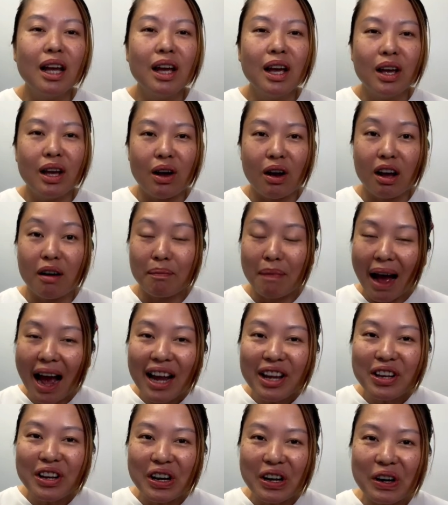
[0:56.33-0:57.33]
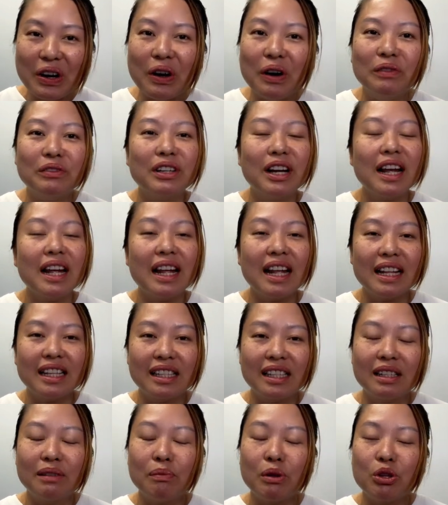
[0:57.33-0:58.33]
or buy your home, right?
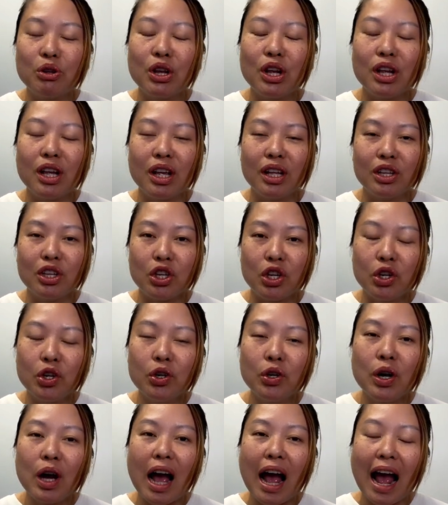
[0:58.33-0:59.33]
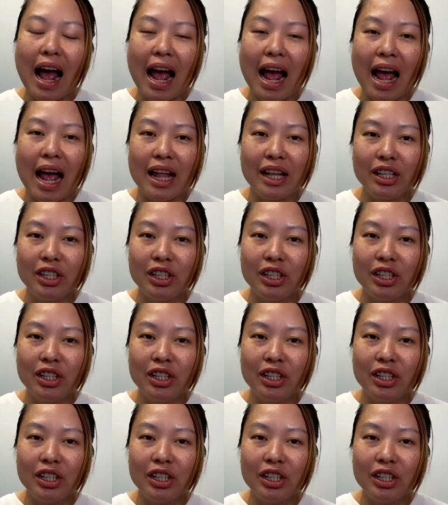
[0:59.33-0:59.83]
It's between you and